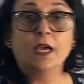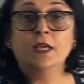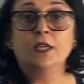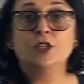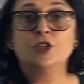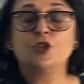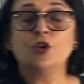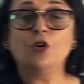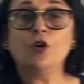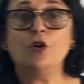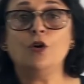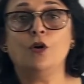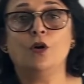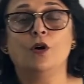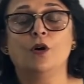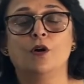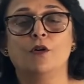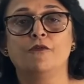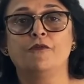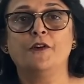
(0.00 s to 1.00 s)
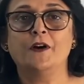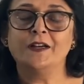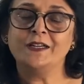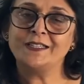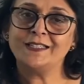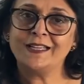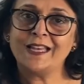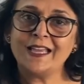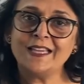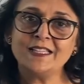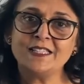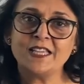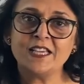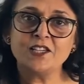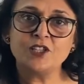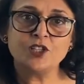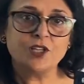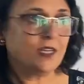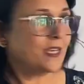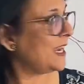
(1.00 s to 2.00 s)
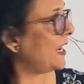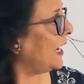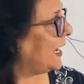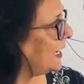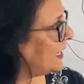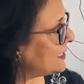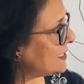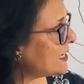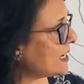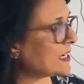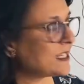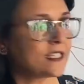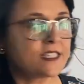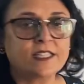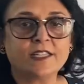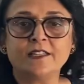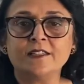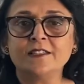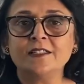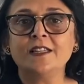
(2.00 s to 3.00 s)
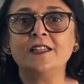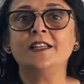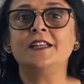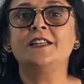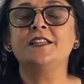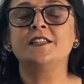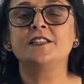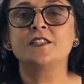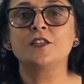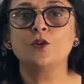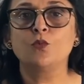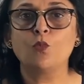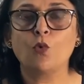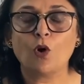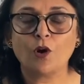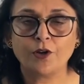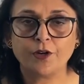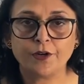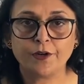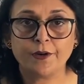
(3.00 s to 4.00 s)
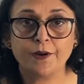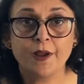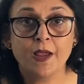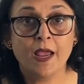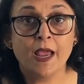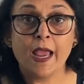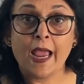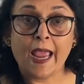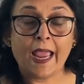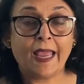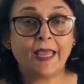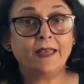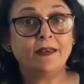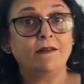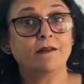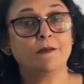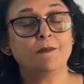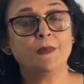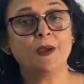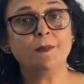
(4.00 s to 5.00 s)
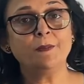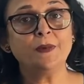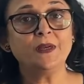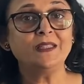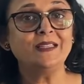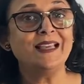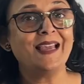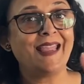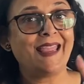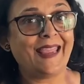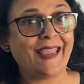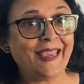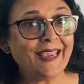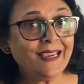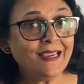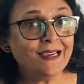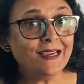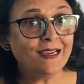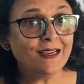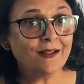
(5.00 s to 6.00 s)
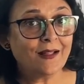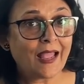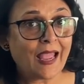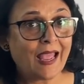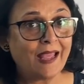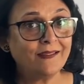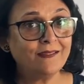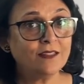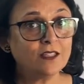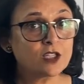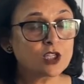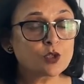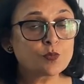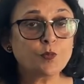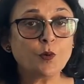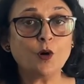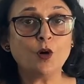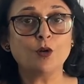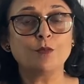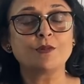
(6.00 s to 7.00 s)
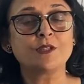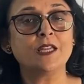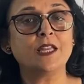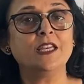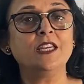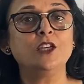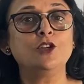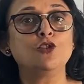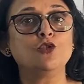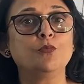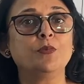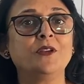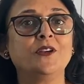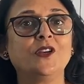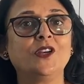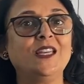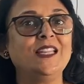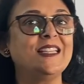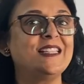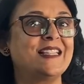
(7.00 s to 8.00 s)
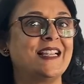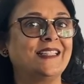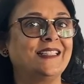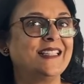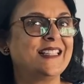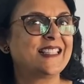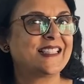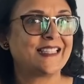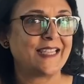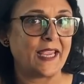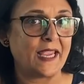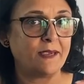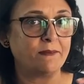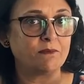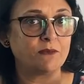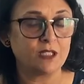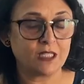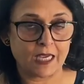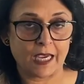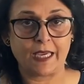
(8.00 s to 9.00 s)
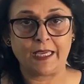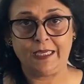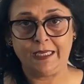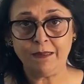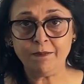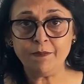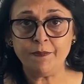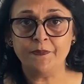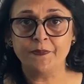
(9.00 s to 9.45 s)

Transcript: So fertilization is external, it is in water. And remember, the egg and the sperms, they need to be released at the same time.